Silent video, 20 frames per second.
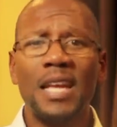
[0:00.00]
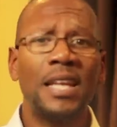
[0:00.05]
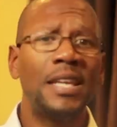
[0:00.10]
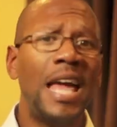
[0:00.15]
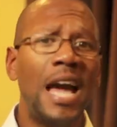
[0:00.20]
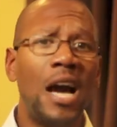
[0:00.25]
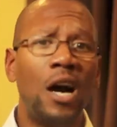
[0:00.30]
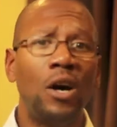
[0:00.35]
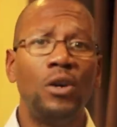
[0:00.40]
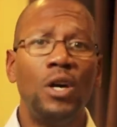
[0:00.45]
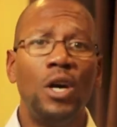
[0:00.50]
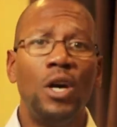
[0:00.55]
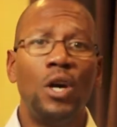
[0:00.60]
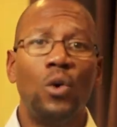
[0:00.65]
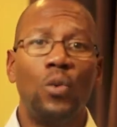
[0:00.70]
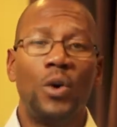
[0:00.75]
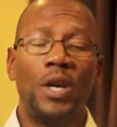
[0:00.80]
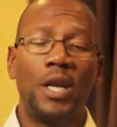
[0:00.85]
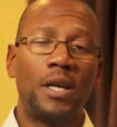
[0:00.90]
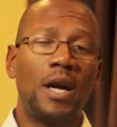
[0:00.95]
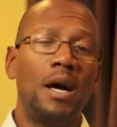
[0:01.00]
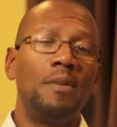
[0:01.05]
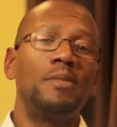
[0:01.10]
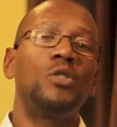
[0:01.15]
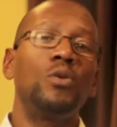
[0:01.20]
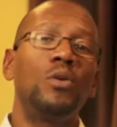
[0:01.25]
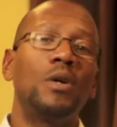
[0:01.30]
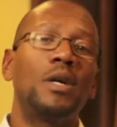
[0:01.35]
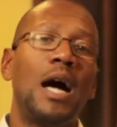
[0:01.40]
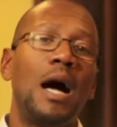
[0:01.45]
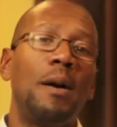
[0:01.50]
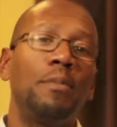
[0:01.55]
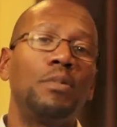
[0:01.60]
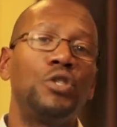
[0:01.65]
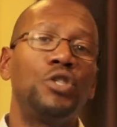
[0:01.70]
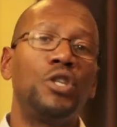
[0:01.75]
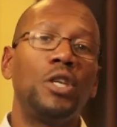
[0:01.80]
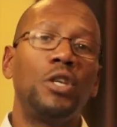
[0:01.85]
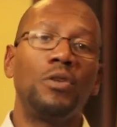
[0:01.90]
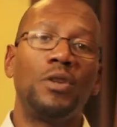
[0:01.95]
Now, when it comes to
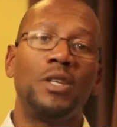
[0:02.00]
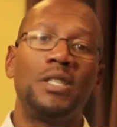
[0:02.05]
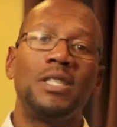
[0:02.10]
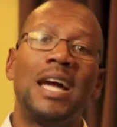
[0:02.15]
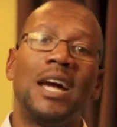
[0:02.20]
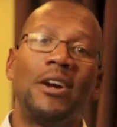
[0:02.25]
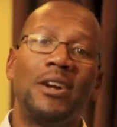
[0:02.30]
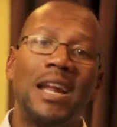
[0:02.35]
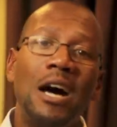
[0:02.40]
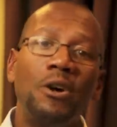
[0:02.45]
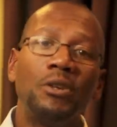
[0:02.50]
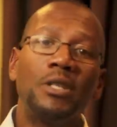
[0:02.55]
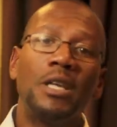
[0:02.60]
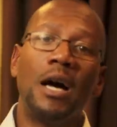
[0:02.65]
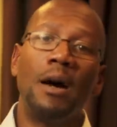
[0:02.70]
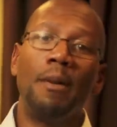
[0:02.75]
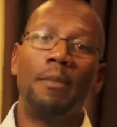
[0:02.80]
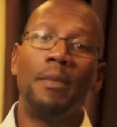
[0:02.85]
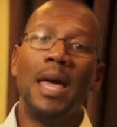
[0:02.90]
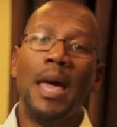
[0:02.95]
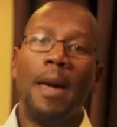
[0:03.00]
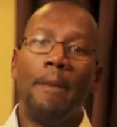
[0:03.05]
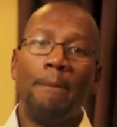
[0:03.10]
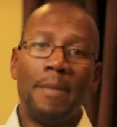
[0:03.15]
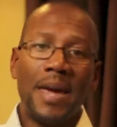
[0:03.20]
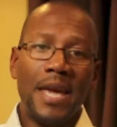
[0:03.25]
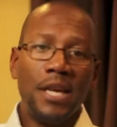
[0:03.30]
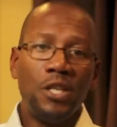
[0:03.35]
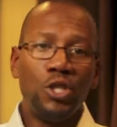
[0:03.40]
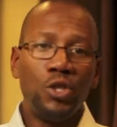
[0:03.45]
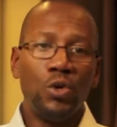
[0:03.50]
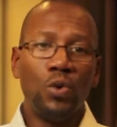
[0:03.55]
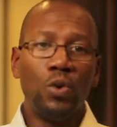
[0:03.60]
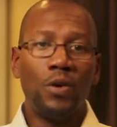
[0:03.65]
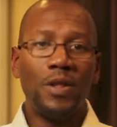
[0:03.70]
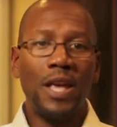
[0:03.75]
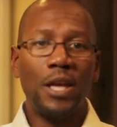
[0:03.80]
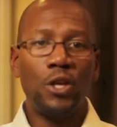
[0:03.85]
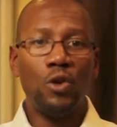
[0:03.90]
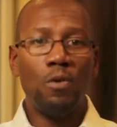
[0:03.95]
accomplishing your desired outcome, make
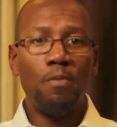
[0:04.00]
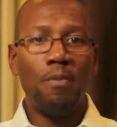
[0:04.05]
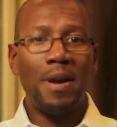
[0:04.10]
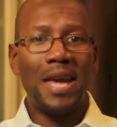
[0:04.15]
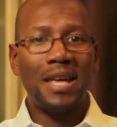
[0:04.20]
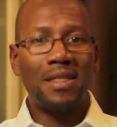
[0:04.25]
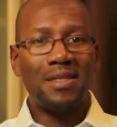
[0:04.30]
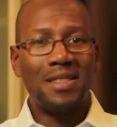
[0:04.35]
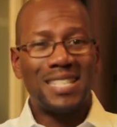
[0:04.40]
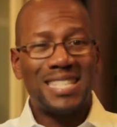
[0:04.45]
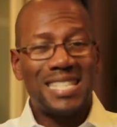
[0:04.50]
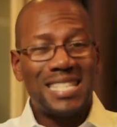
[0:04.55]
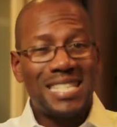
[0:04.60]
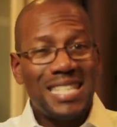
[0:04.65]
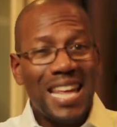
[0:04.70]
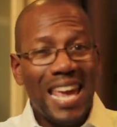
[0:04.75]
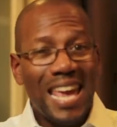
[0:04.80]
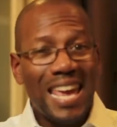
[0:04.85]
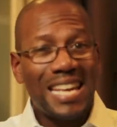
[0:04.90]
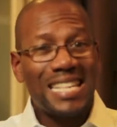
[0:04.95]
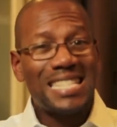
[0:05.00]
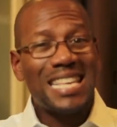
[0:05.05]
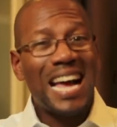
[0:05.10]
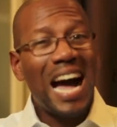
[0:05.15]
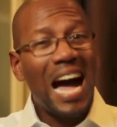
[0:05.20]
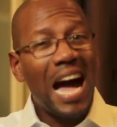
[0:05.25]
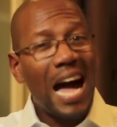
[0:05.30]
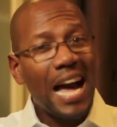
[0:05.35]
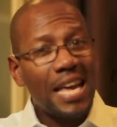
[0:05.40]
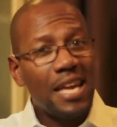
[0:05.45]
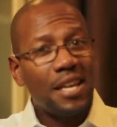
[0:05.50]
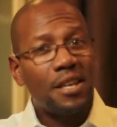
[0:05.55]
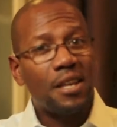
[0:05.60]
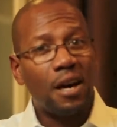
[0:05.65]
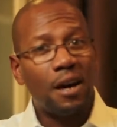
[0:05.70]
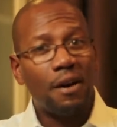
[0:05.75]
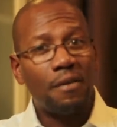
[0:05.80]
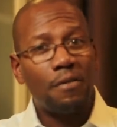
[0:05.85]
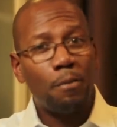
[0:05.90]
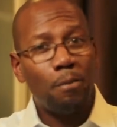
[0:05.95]
sure that you make the stakes high
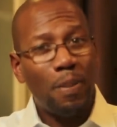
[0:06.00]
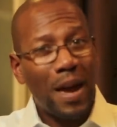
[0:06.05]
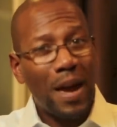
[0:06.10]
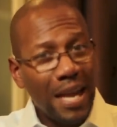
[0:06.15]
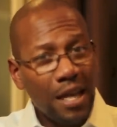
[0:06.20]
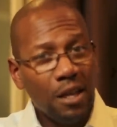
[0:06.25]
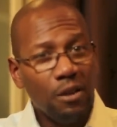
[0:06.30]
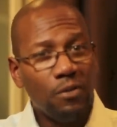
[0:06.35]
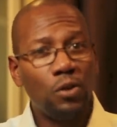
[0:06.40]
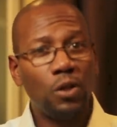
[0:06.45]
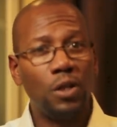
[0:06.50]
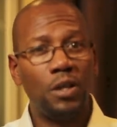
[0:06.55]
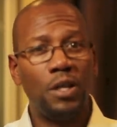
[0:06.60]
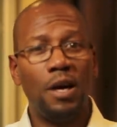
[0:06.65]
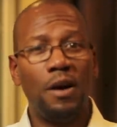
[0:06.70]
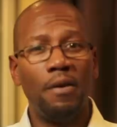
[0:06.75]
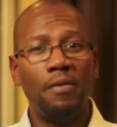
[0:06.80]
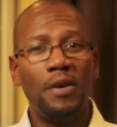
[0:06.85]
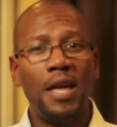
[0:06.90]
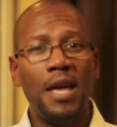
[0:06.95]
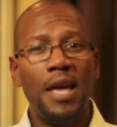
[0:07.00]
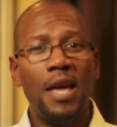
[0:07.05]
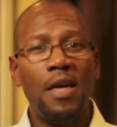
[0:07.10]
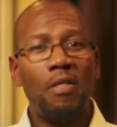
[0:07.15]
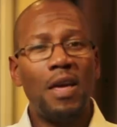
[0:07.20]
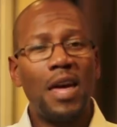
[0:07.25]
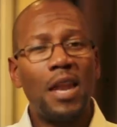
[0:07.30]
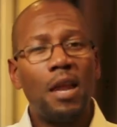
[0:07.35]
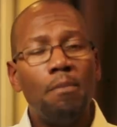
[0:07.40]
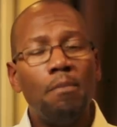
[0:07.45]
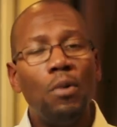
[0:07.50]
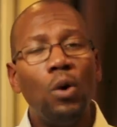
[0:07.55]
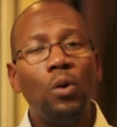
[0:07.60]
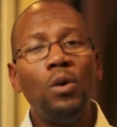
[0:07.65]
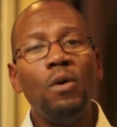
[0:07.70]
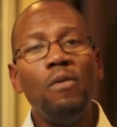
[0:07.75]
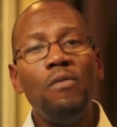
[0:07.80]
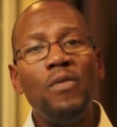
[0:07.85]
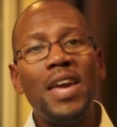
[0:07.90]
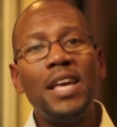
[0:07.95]
enough, painful enough, that it
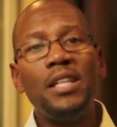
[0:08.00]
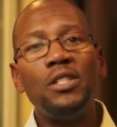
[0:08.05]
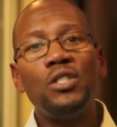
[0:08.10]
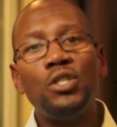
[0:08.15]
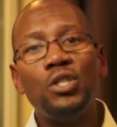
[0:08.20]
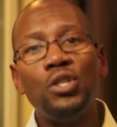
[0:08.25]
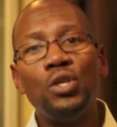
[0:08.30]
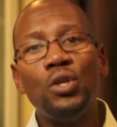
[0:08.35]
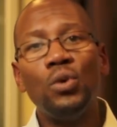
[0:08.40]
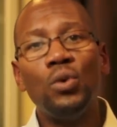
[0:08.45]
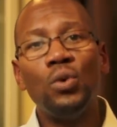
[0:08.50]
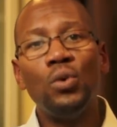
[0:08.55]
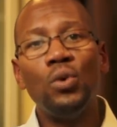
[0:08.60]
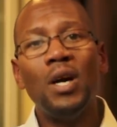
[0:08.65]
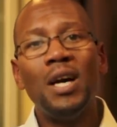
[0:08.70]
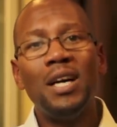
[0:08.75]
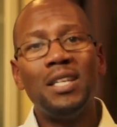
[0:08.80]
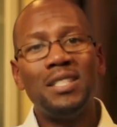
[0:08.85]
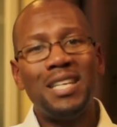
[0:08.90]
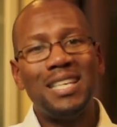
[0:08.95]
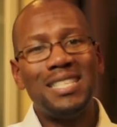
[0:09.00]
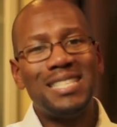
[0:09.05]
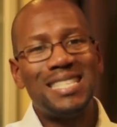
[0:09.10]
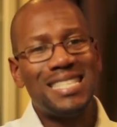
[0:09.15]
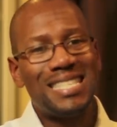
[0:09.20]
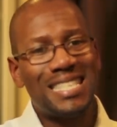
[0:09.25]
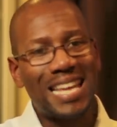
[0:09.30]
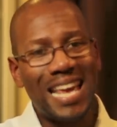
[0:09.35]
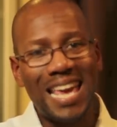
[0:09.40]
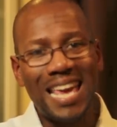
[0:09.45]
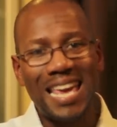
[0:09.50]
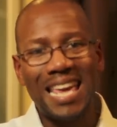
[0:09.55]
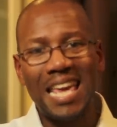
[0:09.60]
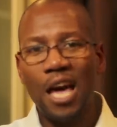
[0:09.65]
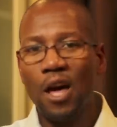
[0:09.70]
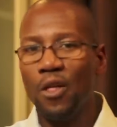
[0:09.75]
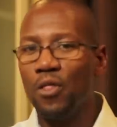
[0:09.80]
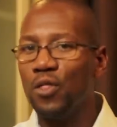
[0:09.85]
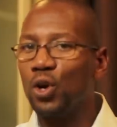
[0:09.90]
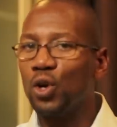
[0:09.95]
motivates you to stay
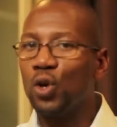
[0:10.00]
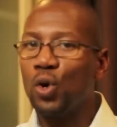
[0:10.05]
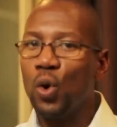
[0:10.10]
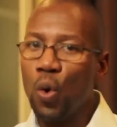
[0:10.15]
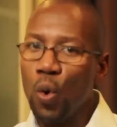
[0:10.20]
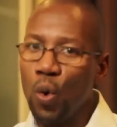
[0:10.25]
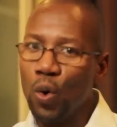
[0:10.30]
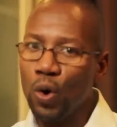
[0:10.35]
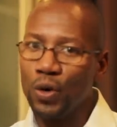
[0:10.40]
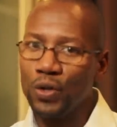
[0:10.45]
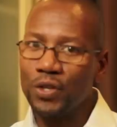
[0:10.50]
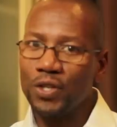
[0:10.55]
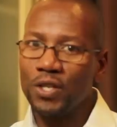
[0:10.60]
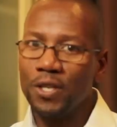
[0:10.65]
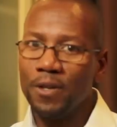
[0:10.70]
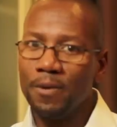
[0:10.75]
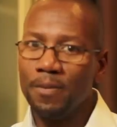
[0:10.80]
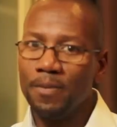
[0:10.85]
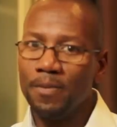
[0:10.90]
the course.